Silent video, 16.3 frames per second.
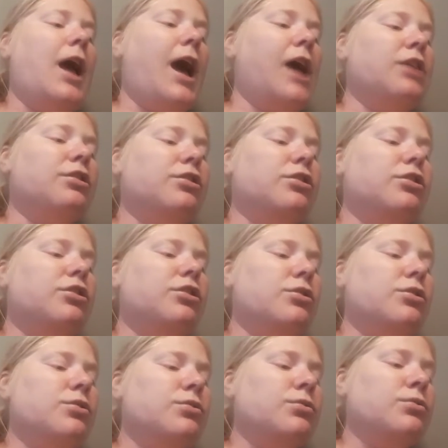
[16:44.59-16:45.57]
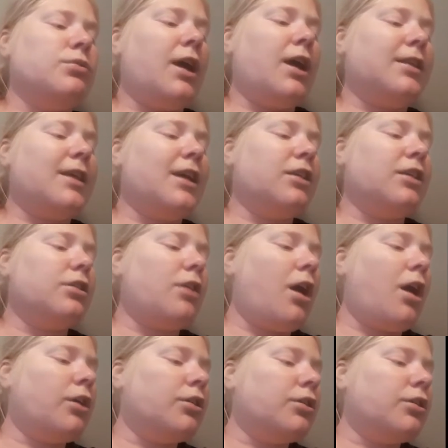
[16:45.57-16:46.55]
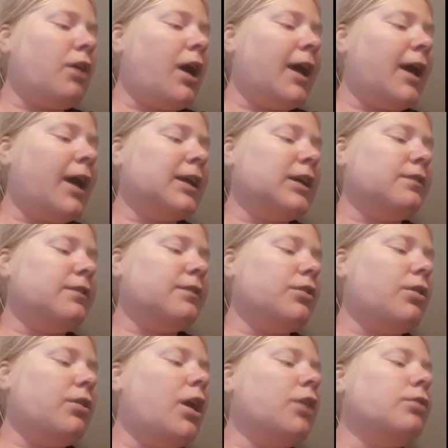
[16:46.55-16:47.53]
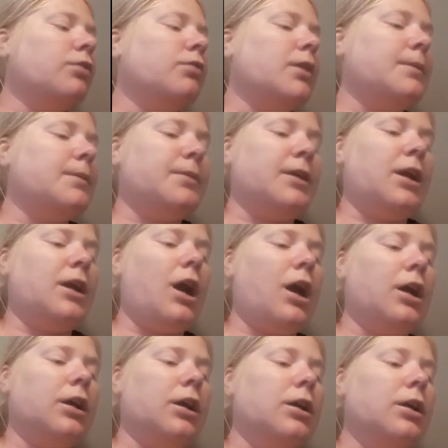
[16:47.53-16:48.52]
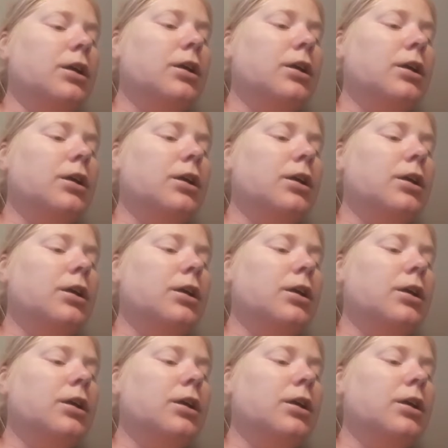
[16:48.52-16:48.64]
As soon as I saw her, I give her a great big hug.